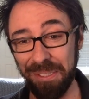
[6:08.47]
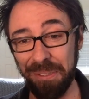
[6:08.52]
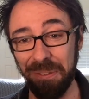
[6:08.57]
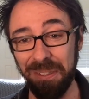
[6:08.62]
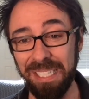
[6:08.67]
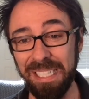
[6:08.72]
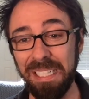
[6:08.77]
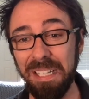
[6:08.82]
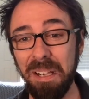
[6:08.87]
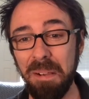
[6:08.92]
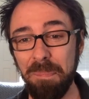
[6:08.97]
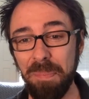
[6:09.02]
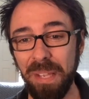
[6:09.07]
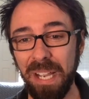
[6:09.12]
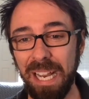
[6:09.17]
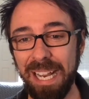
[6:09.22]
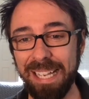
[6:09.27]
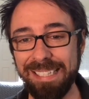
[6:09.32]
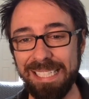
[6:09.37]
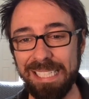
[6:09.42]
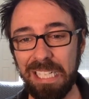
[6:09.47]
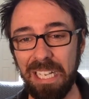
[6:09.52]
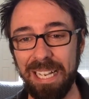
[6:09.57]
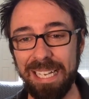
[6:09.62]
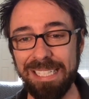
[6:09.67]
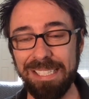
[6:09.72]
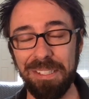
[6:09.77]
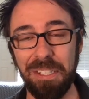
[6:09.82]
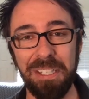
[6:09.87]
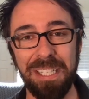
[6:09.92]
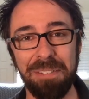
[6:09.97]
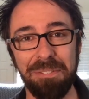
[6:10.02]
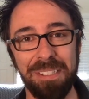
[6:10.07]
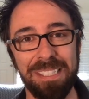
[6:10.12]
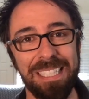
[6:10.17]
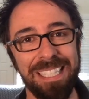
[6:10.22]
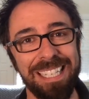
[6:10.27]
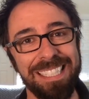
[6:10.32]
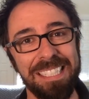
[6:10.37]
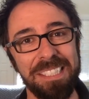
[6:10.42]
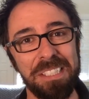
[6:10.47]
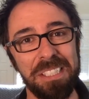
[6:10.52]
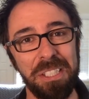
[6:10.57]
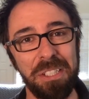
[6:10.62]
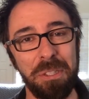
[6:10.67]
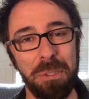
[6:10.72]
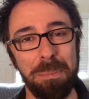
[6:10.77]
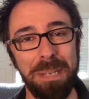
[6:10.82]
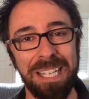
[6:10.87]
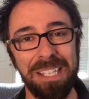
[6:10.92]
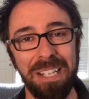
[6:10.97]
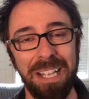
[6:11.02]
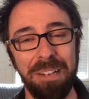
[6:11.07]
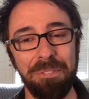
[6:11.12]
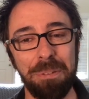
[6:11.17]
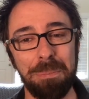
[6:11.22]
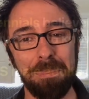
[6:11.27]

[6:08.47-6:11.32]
agree. I think I can learn everything I need to know about life